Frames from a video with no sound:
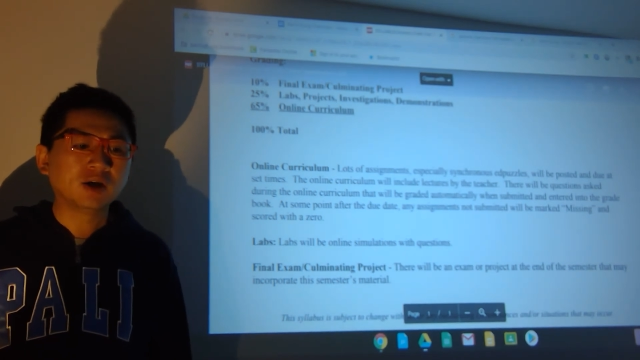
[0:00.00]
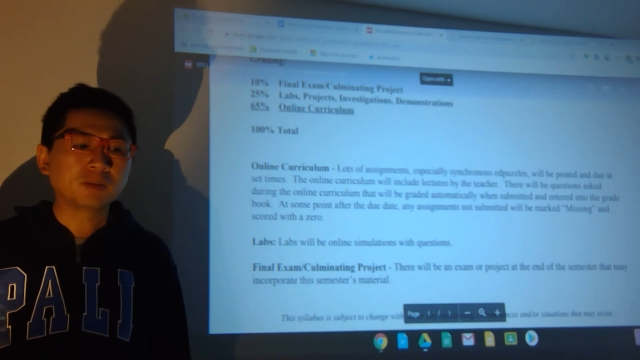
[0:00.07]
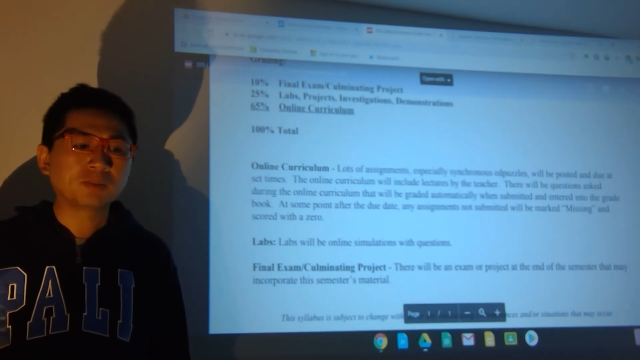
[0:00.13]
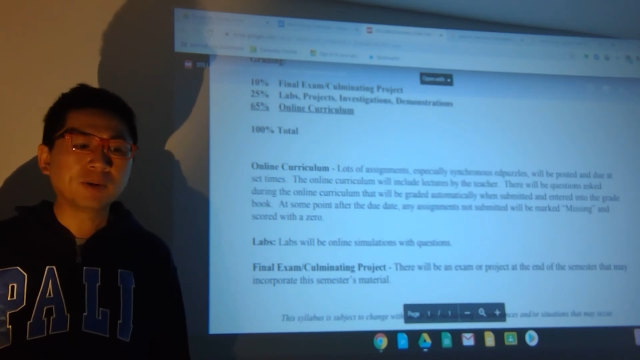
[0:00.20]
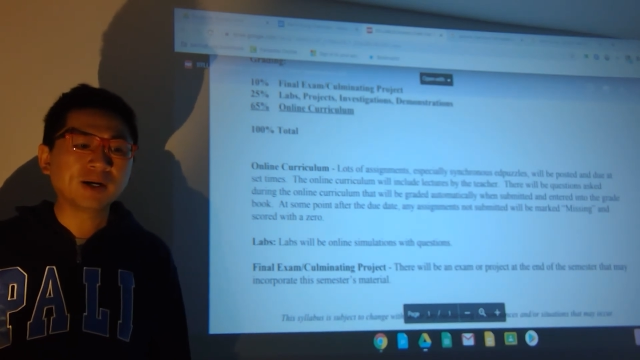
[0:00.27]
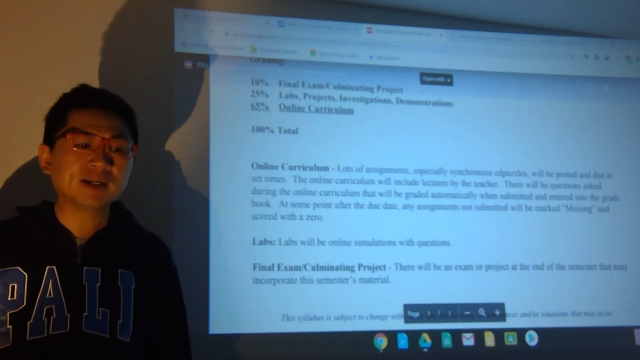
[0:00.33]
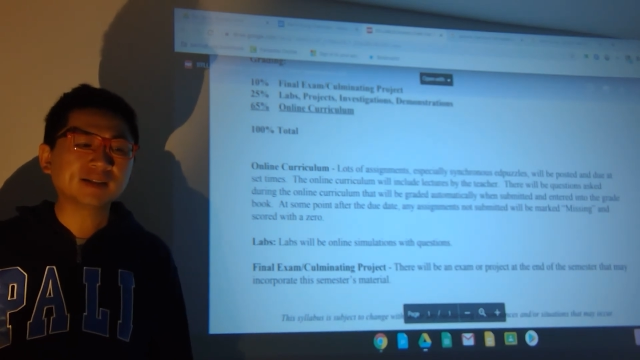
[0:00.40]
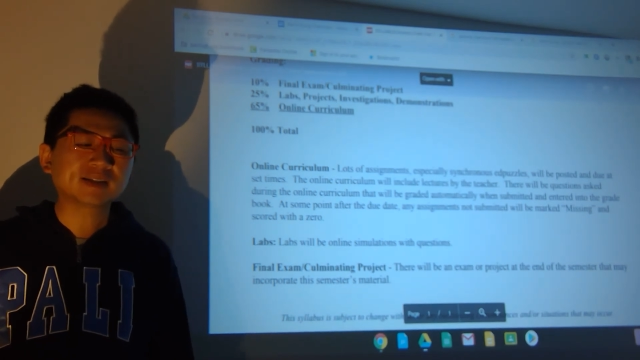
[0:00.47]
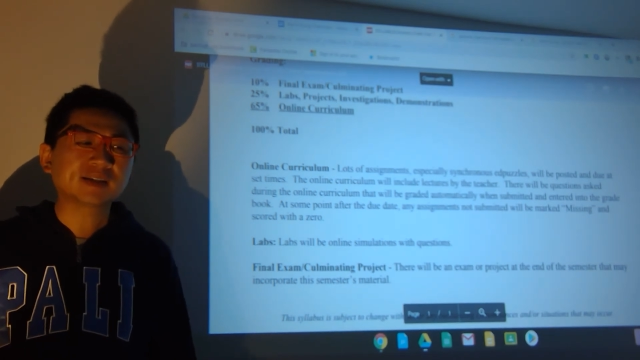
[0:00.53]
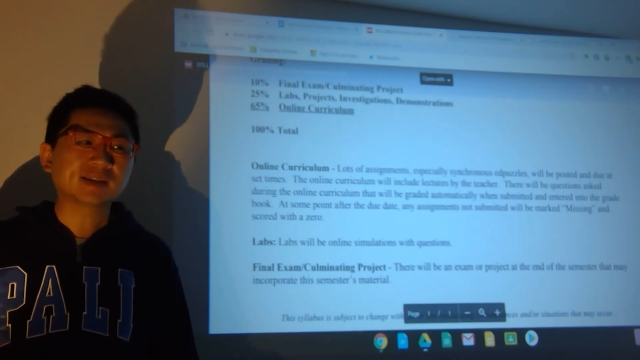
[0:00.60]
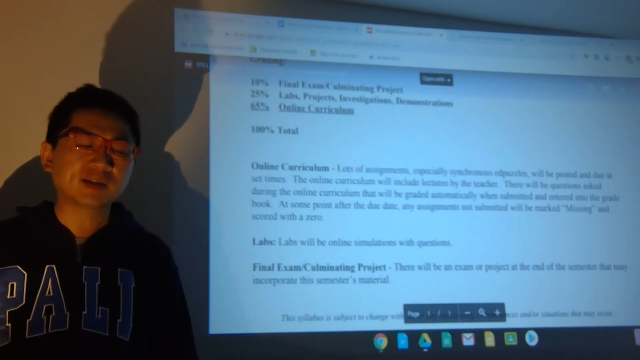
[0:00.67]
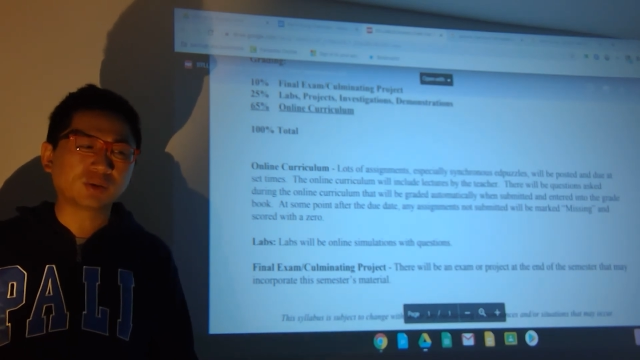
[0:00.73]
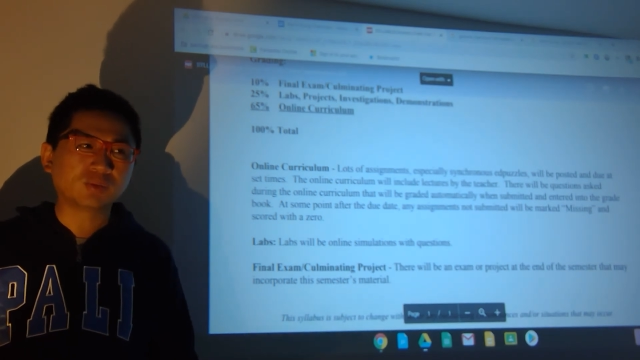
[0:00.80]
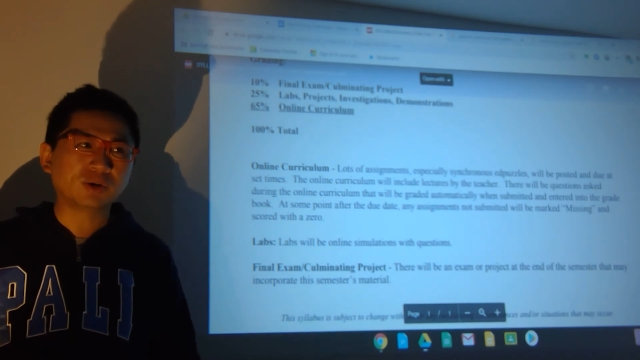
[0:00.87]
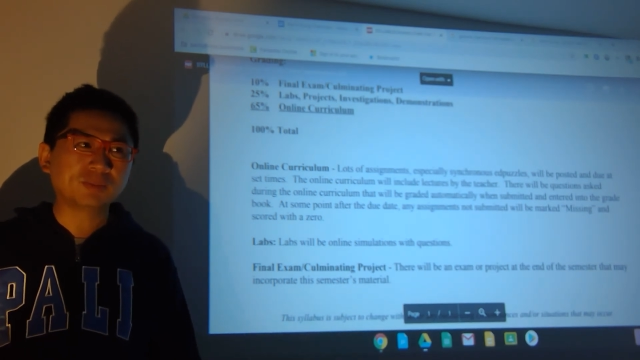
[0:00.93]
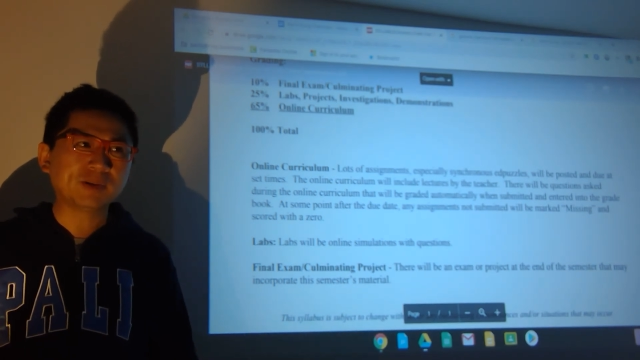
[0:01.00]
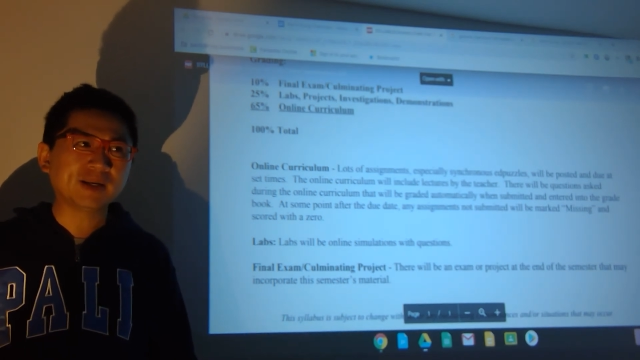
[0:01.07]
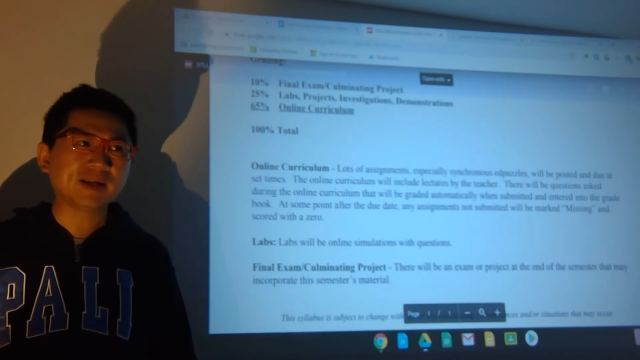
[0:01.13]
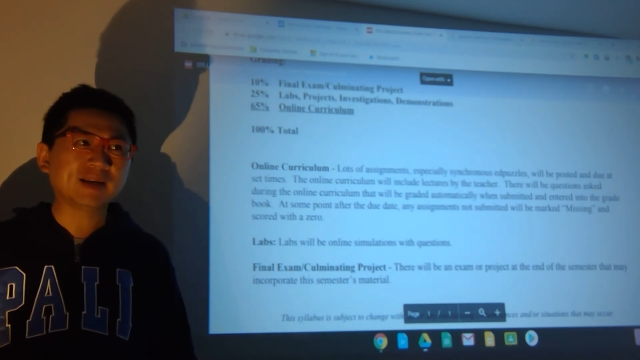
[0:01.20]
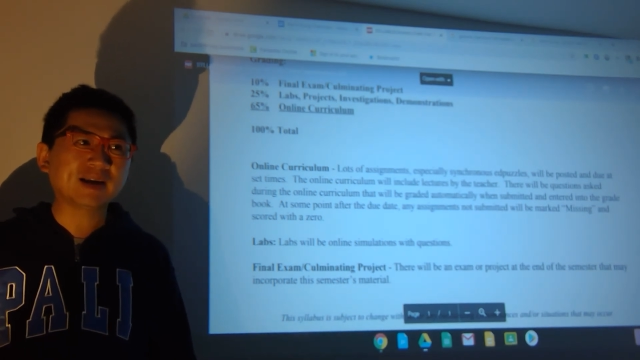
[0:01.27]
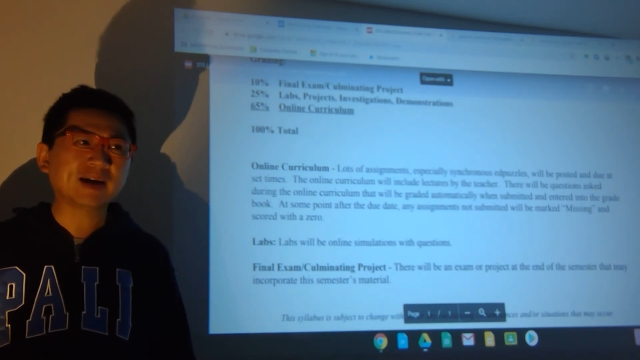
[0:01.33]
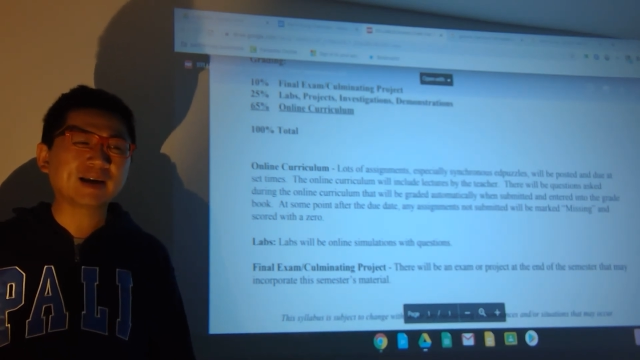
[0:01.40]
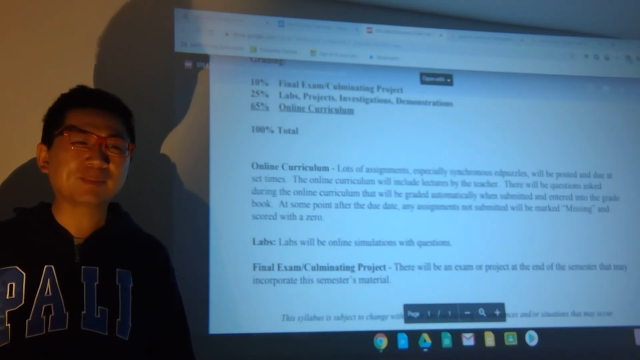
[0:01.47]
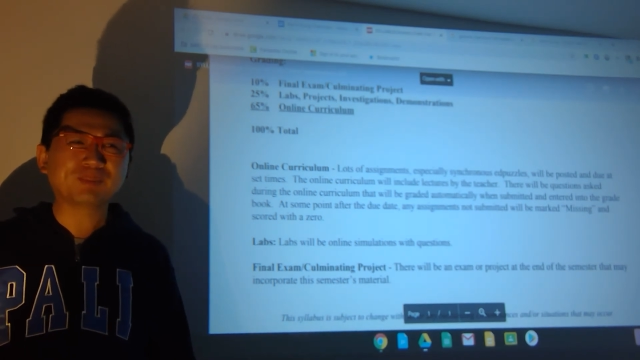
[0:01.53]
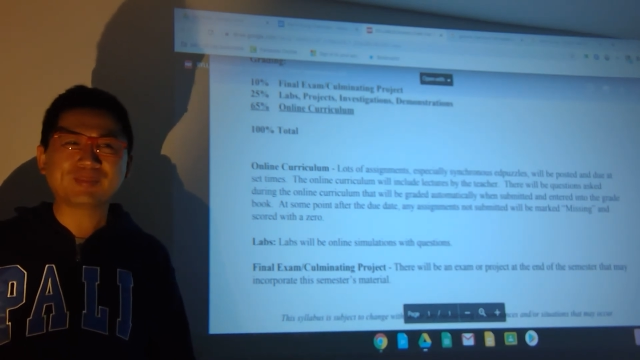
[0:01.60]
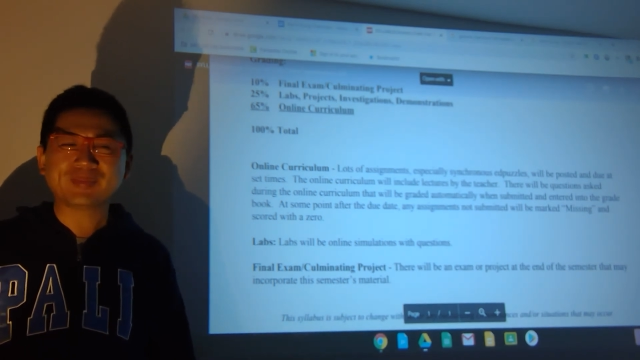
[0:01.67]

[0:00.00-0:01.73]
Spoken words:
But there will be, I'm